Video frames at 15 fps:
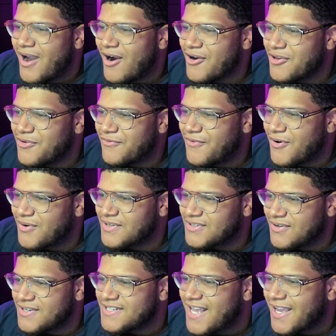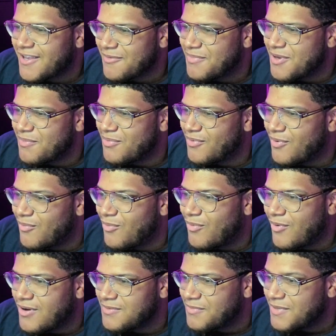are you focused on attacking
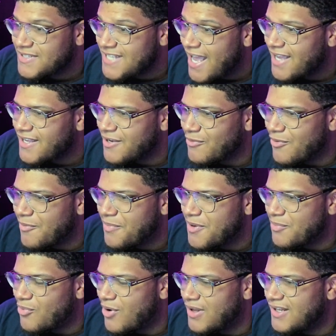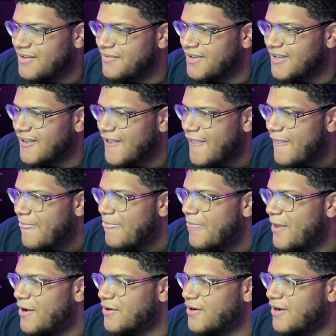where people are living?
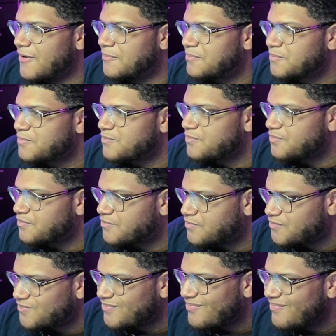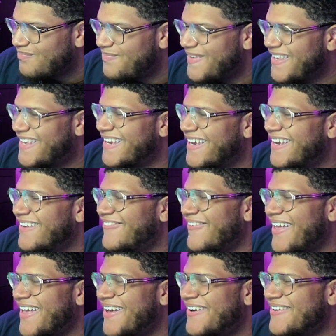Okay.
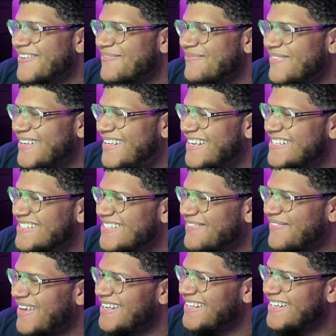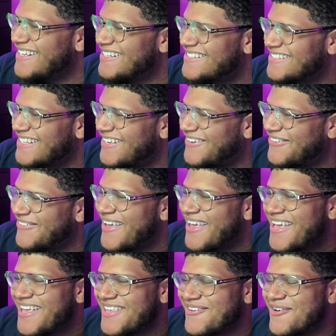Because if I did so,
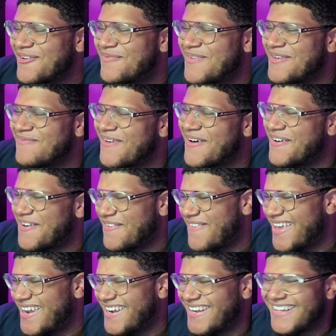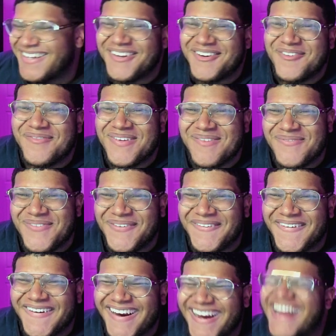you would be motivated a little bit
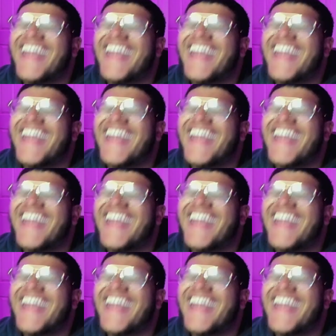more.